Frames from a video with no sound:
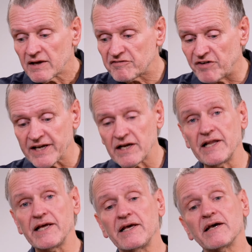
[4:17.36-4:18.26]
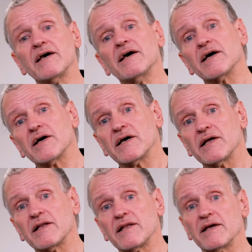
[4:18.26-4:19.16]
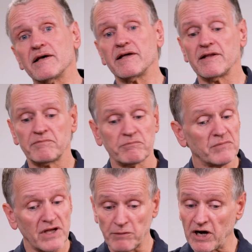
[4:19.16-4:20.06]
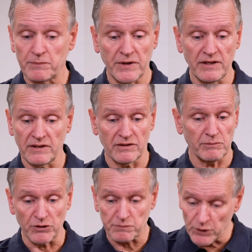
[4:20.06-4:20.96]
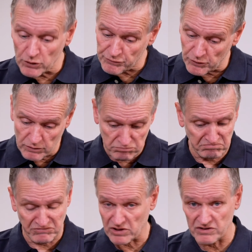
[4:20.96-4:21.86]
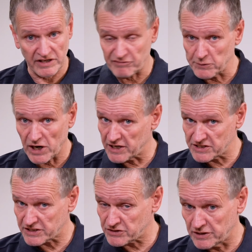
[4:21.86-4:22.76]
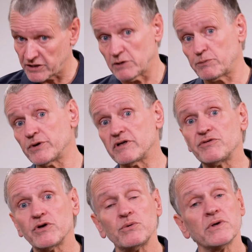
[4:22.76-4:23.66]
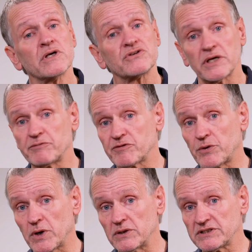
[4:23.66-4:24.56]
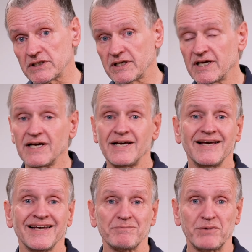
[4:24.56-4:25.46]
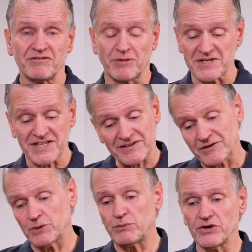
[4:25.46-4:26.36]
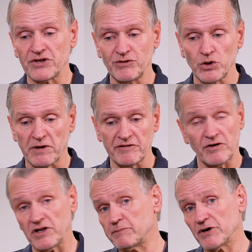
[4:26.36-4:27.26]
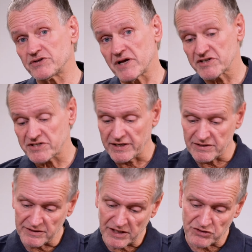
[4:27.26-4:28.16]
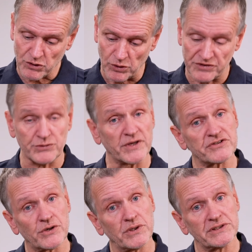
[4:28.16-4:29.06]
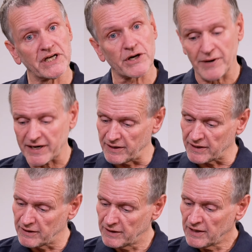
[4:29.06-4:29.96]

Finally, in my opinion, the most beautiful, you can say from an architectonical point of view, type of corrosion, but from a technical point of view, by far the most devastating, that's called stress corrosion cracking.